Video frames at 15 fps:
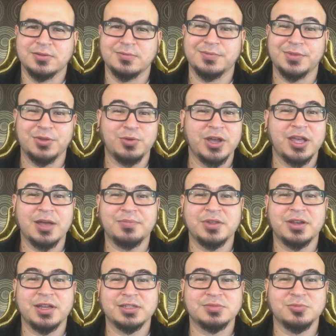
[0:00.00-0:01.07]
You wake up the
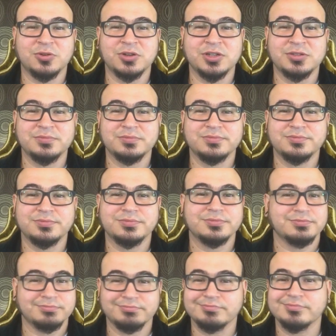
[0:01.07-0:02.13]
next morning,
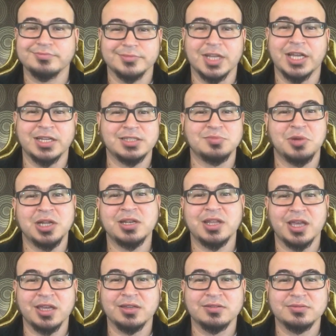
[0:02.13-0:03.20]
and it's
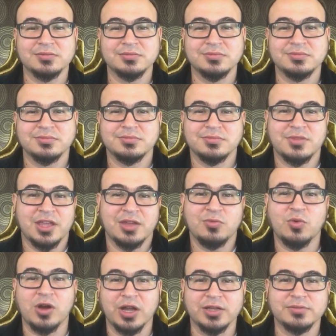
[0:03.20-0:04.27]
Monday. Then
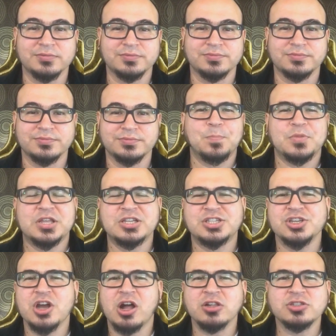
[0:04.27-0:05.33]
what? You
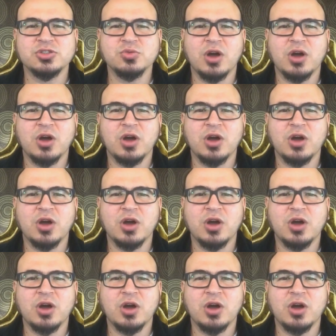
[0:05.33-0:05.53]
see, all too